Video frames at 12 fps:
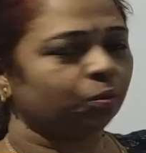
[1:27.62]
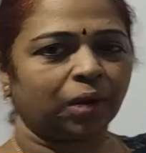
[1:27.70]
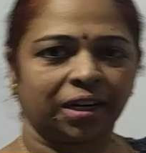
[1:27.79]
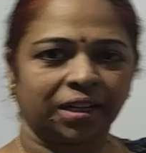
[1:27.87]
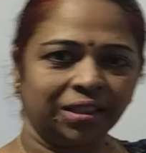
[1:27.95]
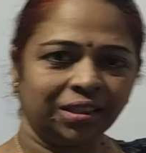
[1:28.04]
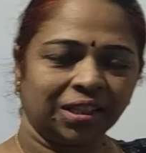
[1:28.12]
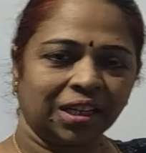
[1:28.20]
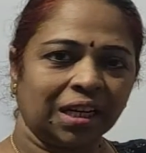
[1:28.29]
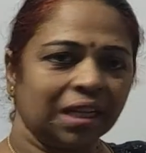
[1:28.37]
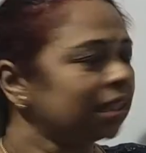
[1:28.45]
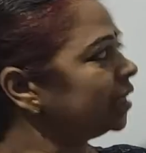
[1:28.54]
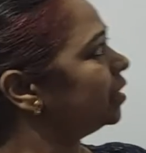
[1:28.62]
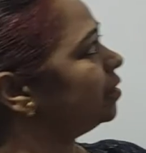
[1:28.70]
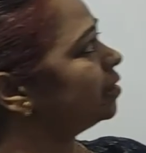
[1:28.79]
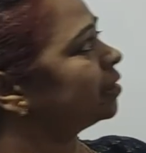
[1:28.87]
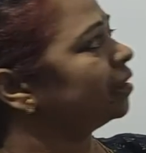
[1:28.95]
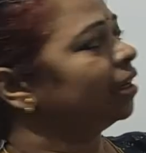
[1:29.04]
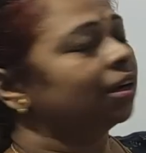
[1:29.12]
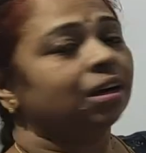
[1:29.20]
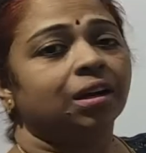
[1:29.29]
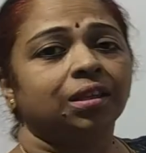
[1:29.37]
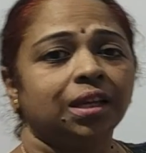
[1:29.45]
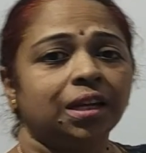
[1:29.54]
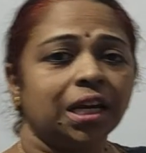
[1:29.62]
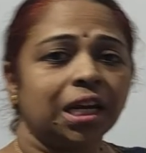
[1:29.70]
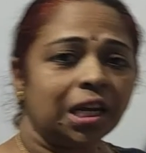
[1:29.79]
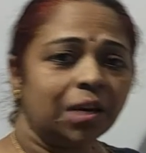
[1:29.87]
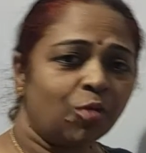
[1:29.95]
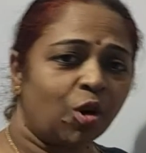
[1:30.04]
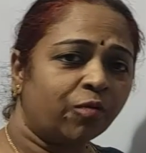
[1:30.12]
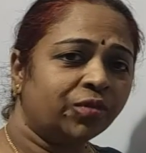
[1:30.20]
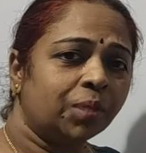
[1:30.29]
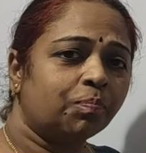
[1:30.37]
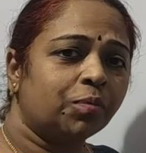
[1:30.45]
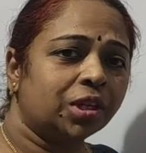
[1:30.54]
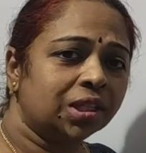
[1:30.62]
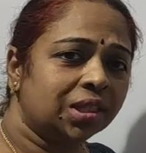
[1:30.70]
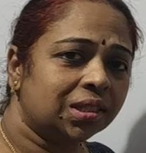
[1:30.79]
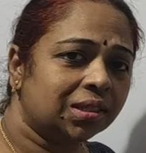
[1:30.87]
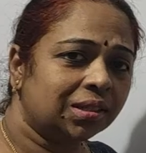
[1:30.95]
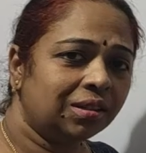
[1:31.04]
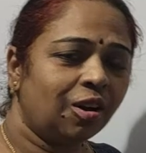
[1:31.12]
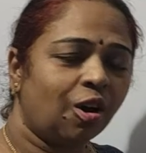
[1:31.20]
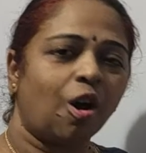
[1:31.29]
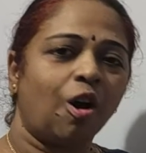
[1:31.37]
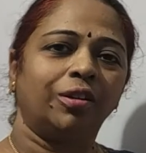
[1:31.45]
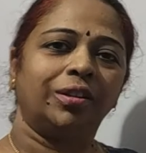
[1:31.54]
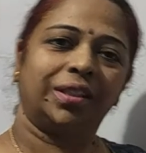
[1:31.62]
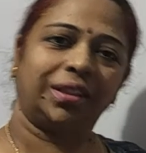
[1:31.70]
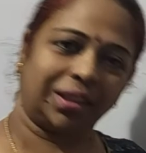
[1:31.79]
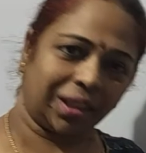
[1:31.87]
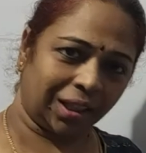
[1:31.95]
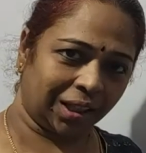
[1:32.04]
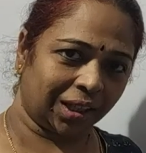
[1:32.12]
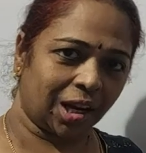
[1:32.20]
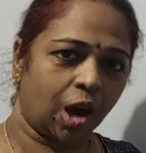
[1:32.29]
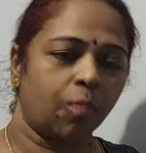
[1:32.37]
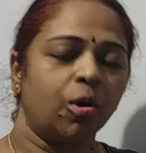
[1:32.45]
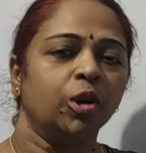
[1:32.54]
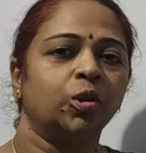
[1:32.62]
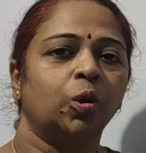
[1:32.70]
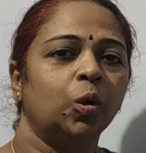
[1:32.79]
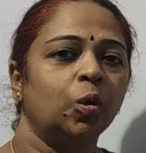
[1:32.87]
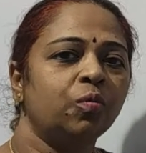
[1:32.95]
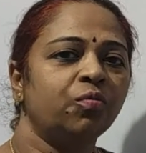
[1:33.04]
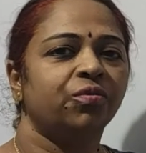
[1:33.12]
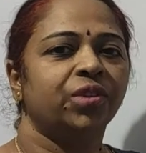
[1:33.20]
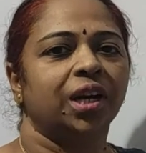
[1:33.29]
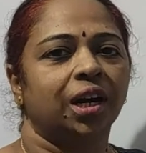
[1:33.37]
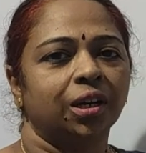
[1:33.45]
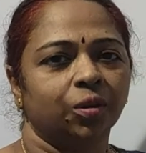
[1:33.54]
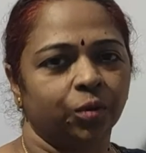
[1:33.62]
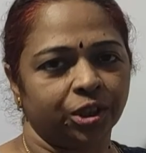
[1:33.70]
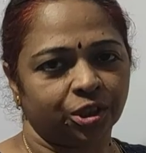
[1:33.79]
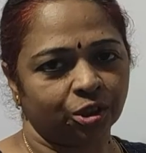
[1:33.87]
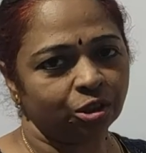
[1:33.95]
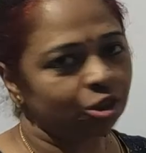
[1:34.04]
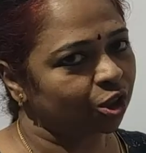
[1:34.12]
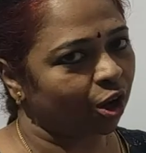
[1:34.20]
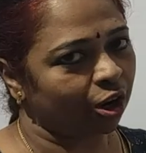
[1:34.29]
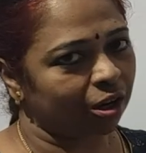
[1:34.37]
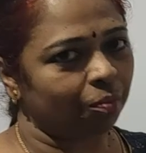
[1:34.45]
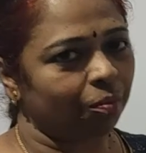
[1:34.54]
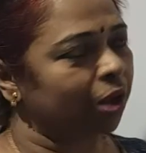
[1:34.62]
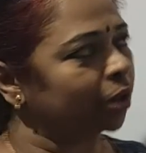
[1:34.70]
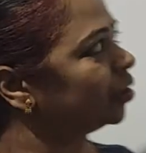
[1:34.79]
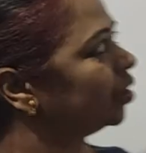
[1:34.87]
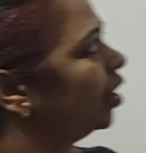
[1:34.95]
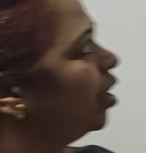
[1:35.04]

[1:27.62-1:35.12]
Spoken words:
one is the name of the person or the thing about whom we are going to talk about.